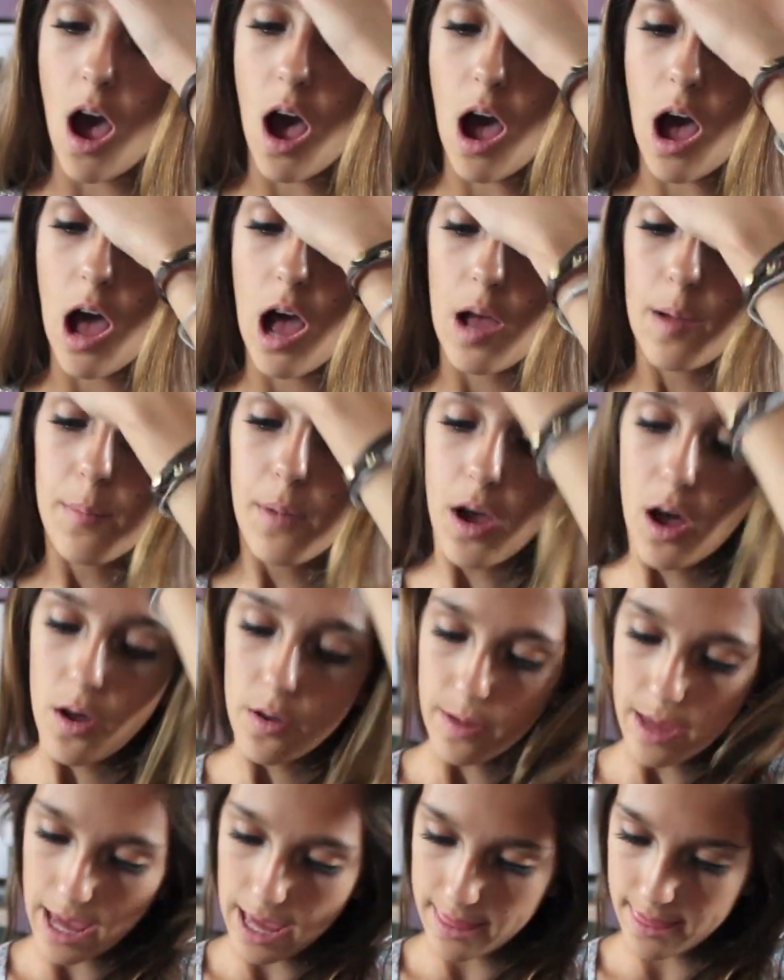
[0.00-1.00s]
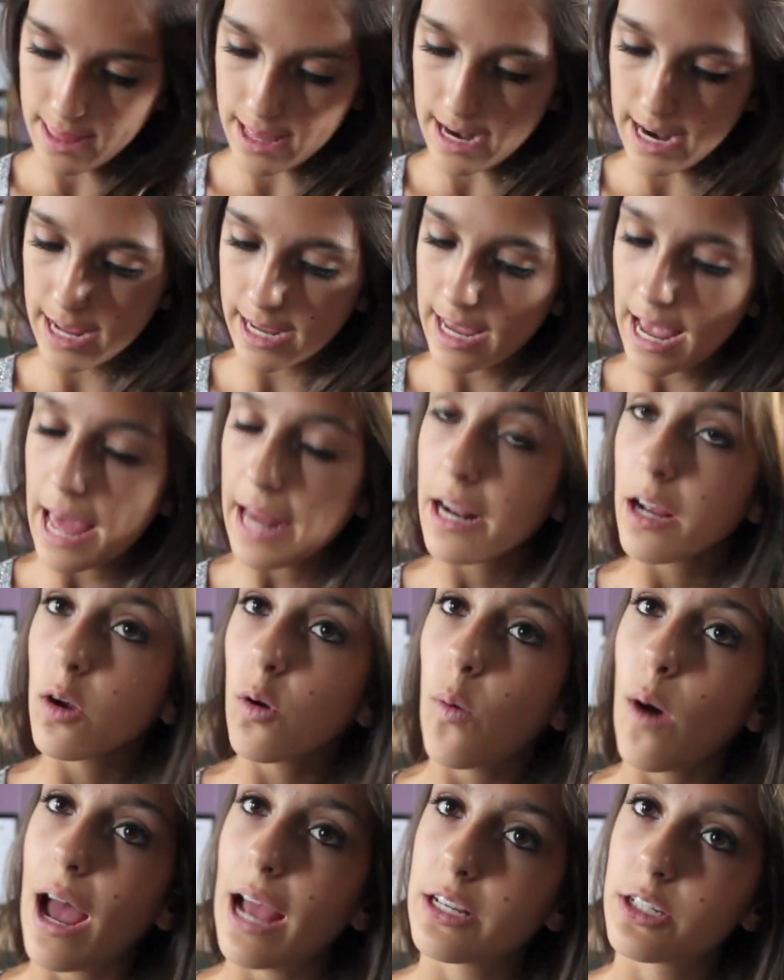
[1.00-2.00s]
Um, okay, then I
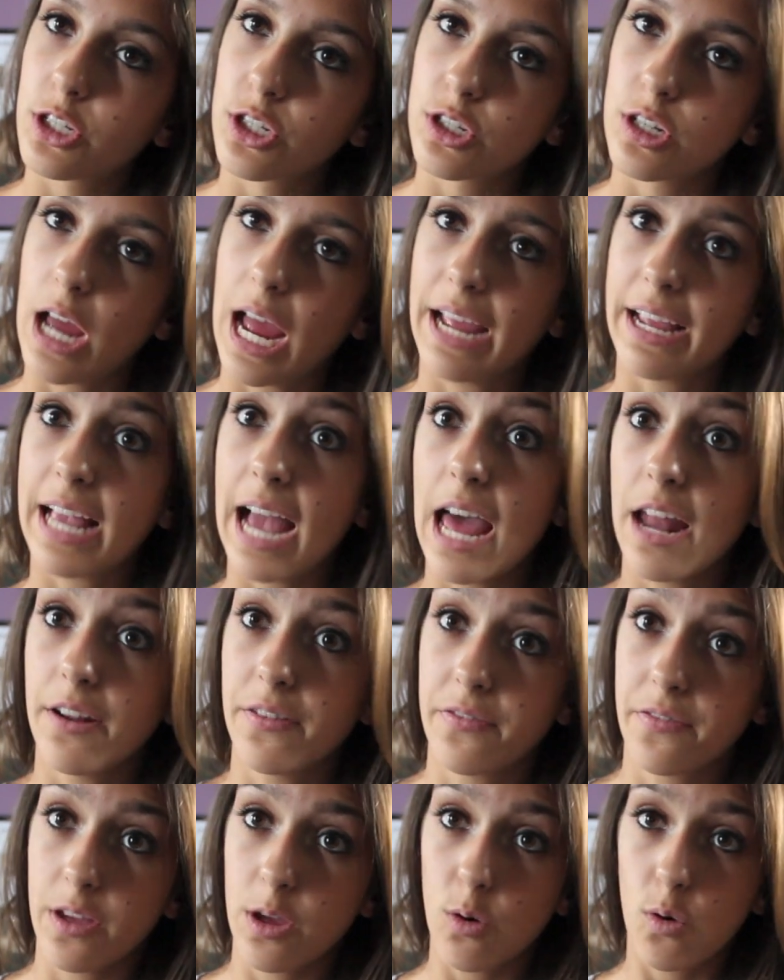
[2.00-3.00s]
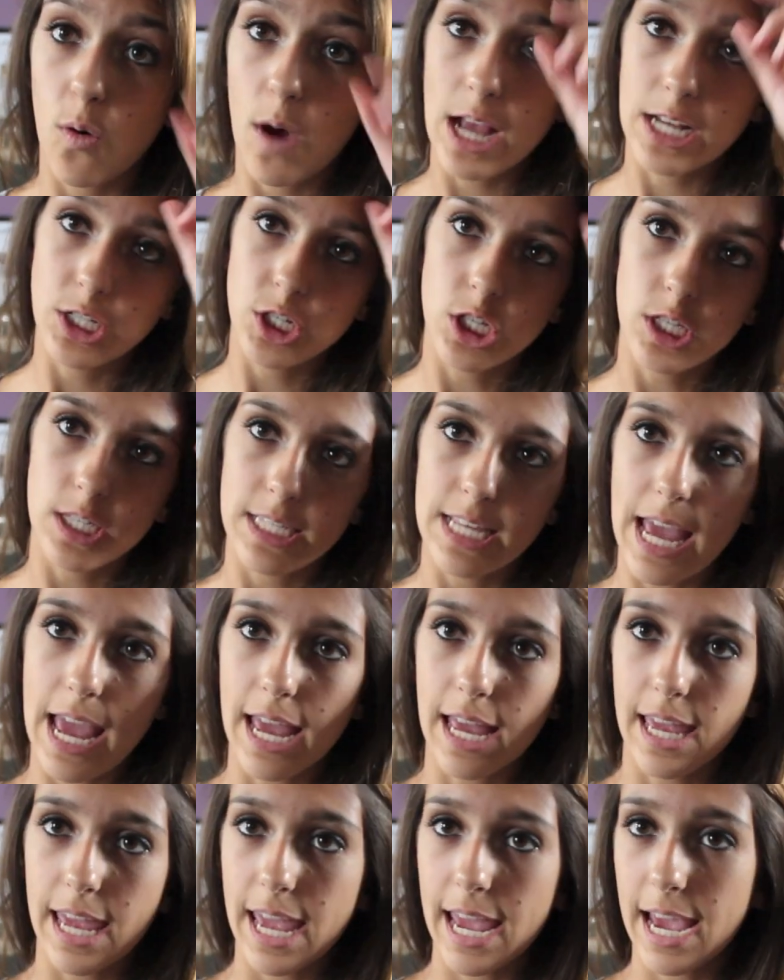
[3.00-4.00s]
got a question. I got a few questions
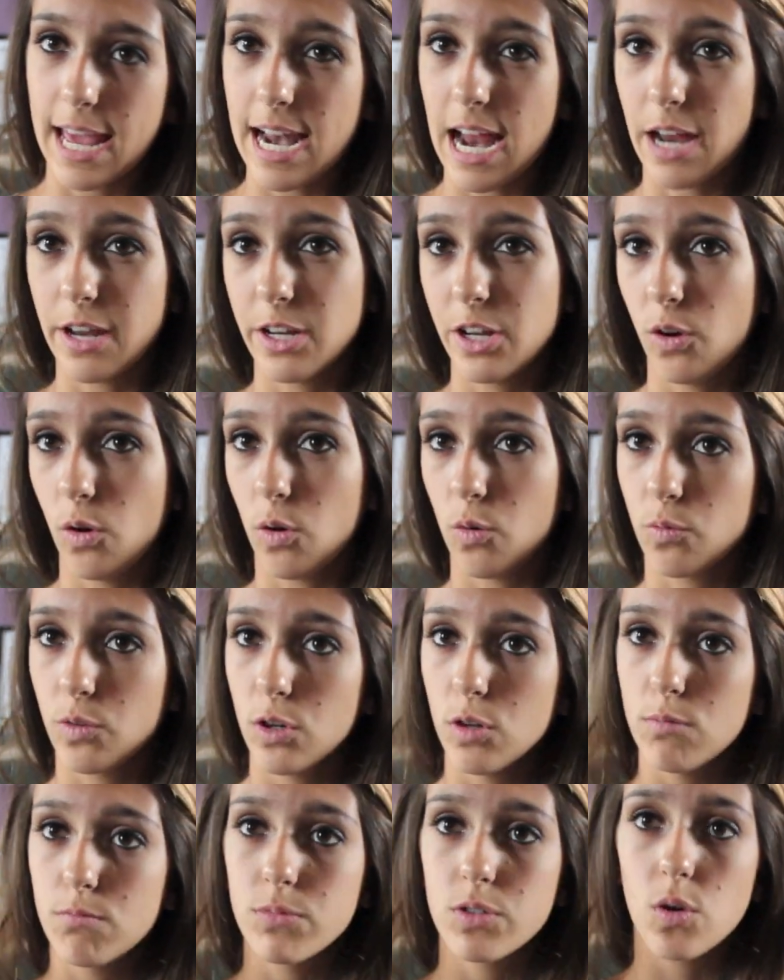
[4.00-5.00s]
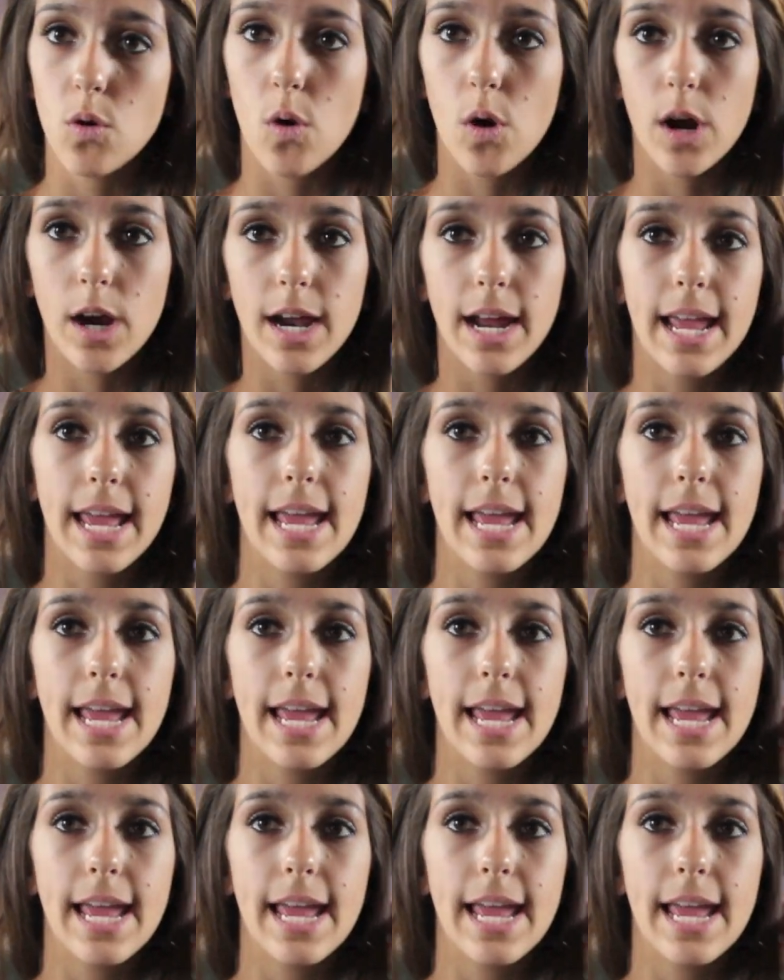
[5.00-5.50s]
saying, can I do a room tour?